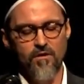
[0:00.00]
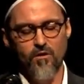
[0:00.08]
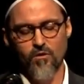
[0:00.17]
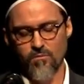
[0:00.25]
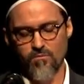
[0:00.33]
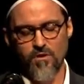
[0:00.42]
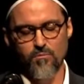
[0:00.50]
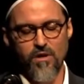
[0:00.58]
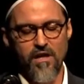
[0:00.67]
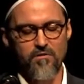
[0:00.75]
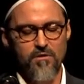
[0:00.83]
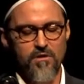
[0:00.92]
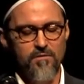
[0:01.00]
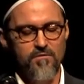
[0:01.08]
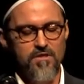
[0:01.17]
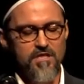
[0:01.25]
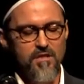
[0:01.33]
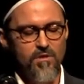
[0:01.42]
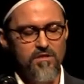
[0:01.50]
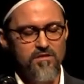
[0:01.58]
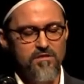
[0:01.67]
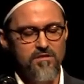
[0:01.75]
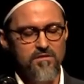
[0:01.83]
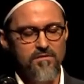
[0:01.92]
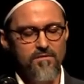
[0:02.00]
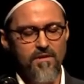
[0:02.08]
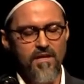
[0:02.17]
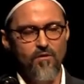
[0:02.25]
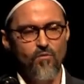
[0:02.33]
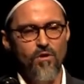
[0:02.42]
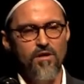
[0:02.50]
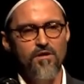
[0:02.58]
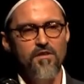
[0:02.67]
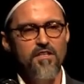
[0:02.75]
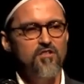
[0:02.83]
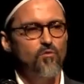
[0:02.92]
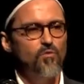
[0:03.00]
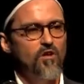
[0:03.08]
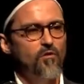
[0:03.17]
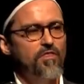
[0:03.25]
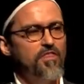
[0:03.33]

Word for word: or the brethren of the demons. One of the things that we don't